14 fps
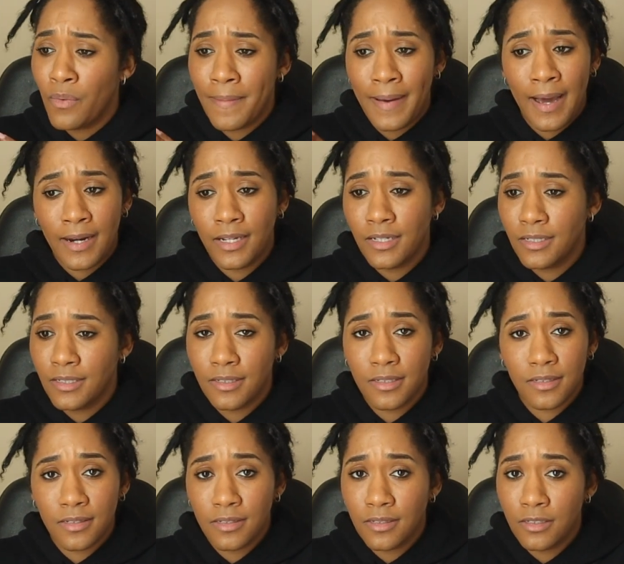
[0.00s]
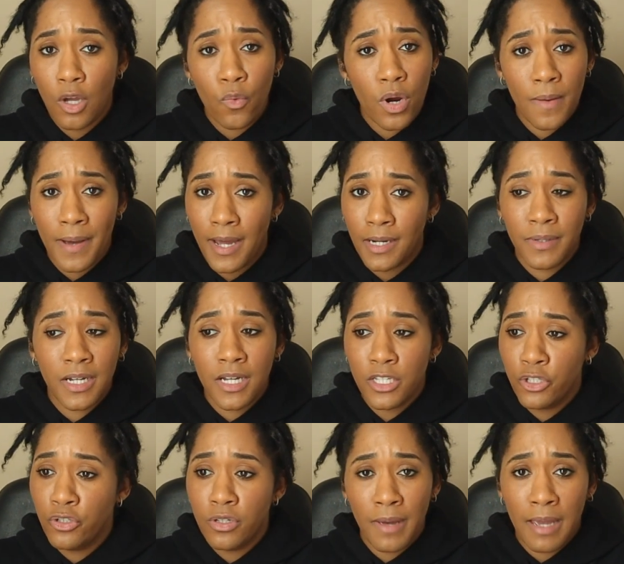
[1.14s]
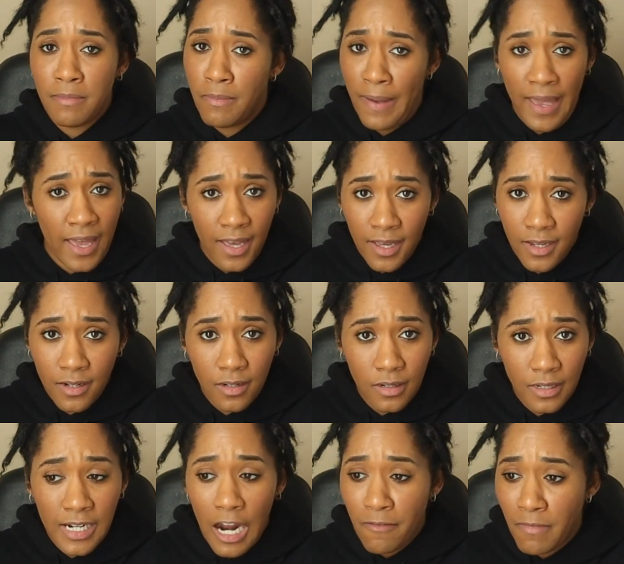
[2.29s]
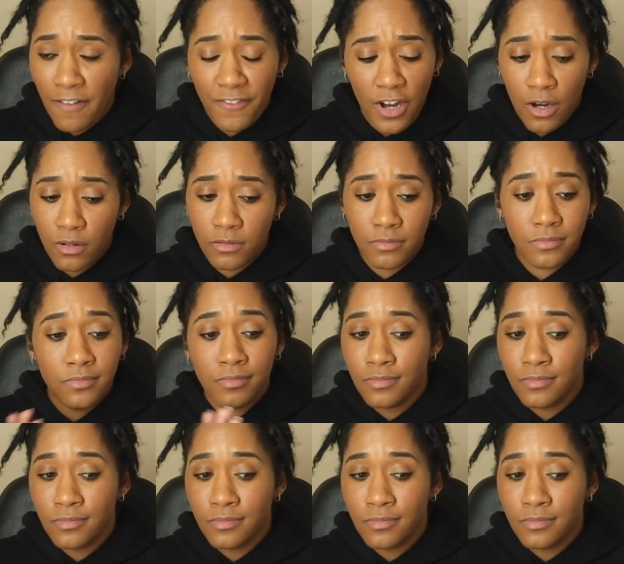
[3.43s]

worry about it. Don't worry about it because you done made me mad. Get off my phone.